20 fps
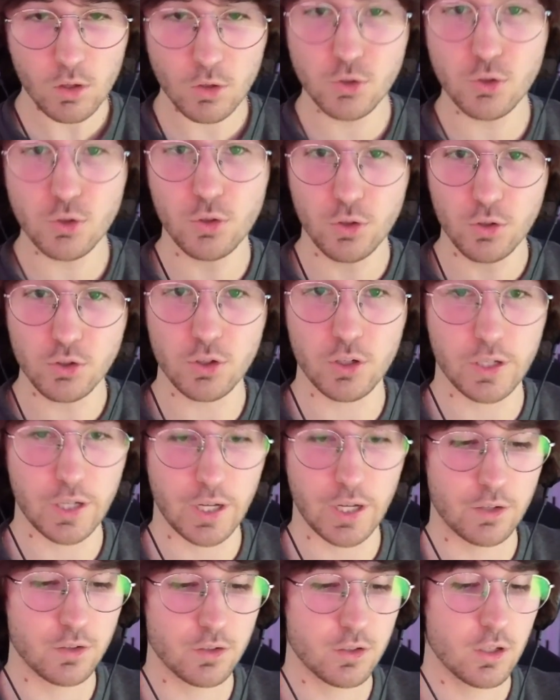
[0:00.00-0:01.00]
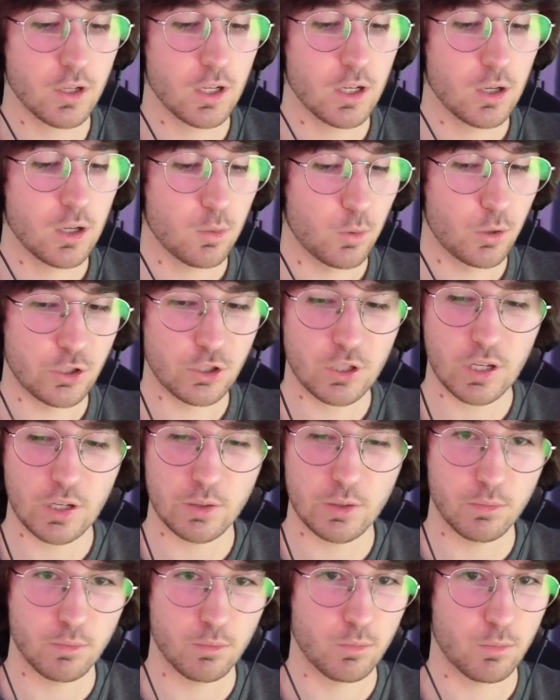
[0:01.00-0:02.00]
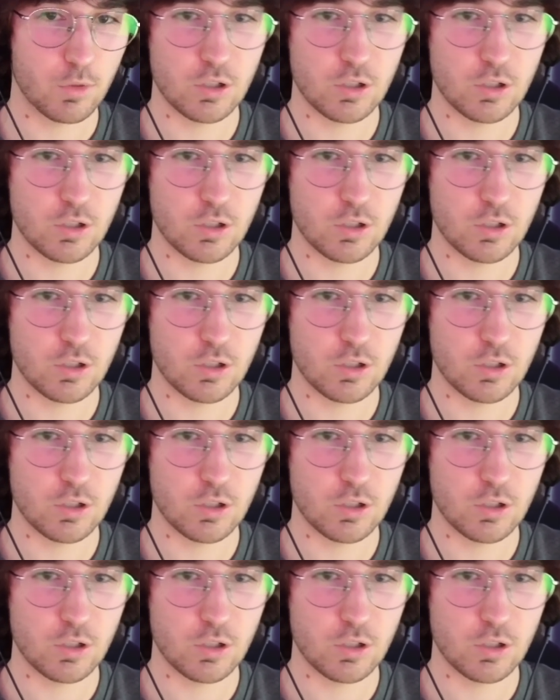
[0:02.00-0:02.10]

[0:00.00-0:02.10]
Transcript: to user accounts, which can